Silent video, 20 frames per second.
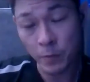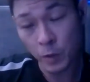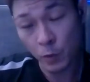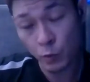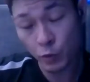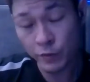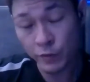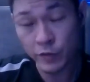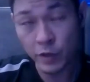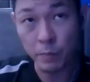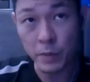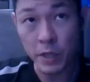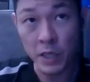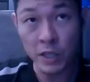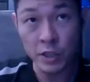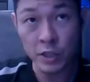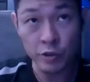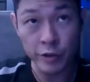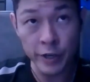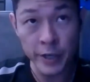with the
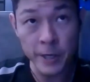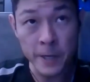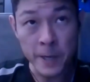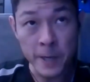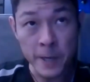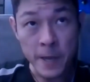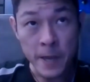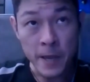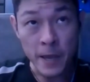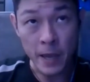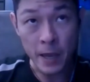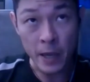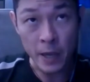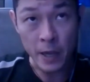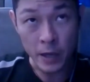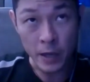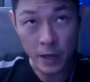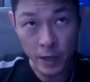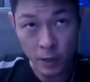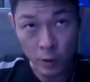military,
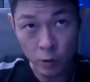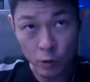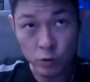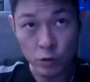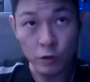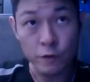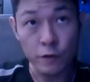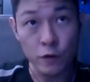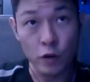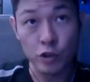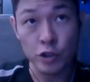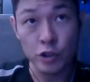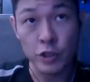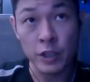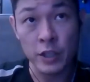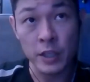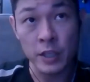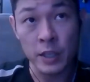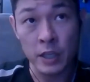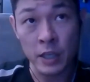and also
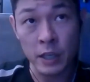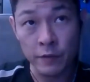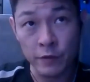fortunate enough